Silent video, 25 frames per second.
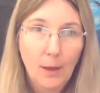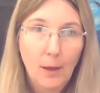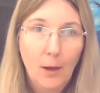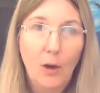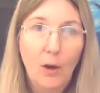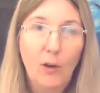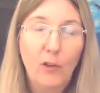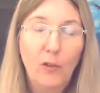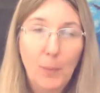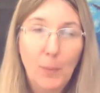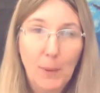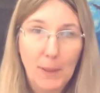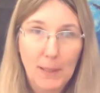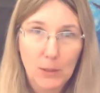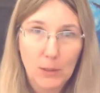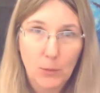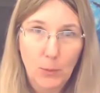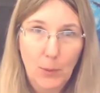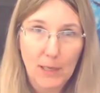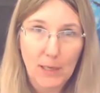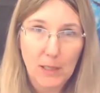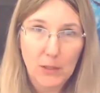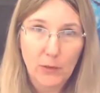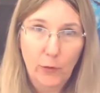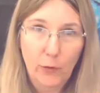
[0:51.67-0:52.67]
of
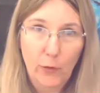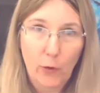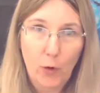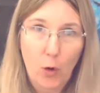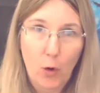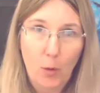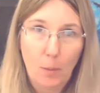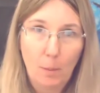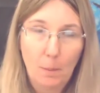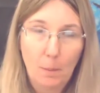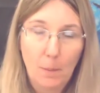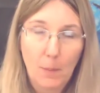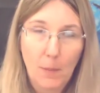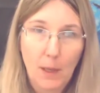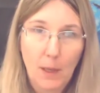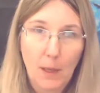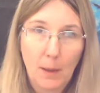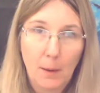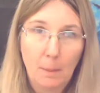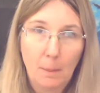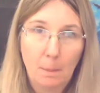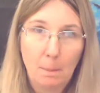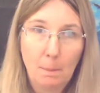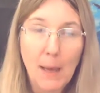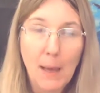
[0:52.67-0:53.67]
beeswax from
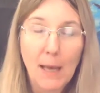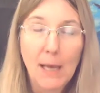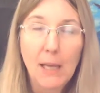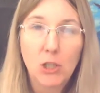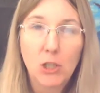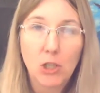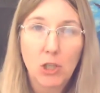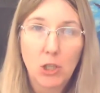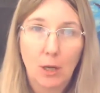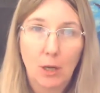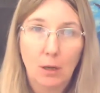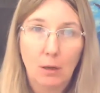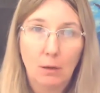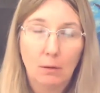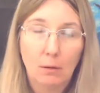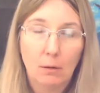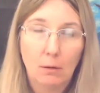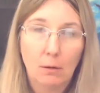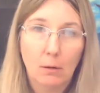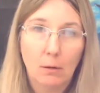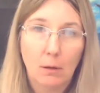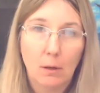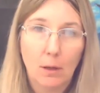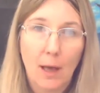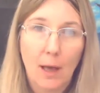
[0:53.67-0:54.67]
a major
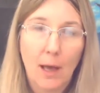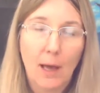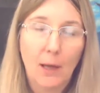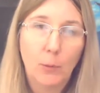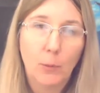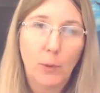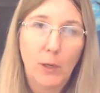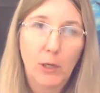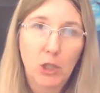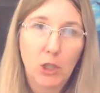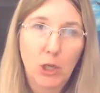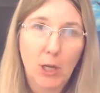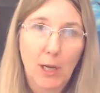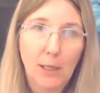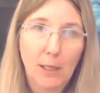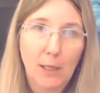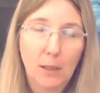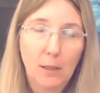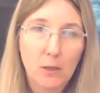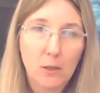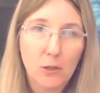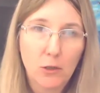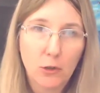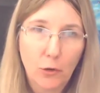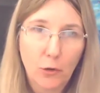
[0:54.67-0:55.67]
hardware chain
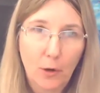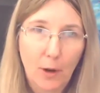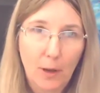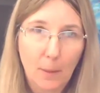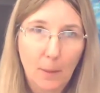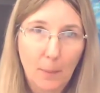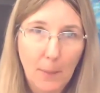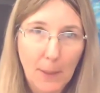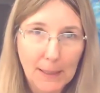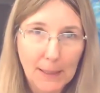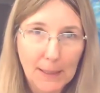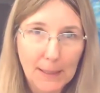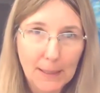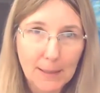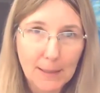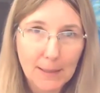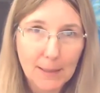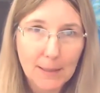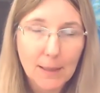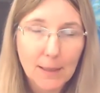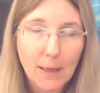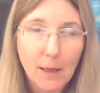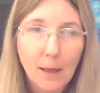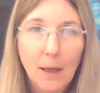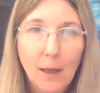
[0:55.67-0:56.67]
in Australia,
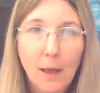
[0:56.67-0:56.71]
Bunnings.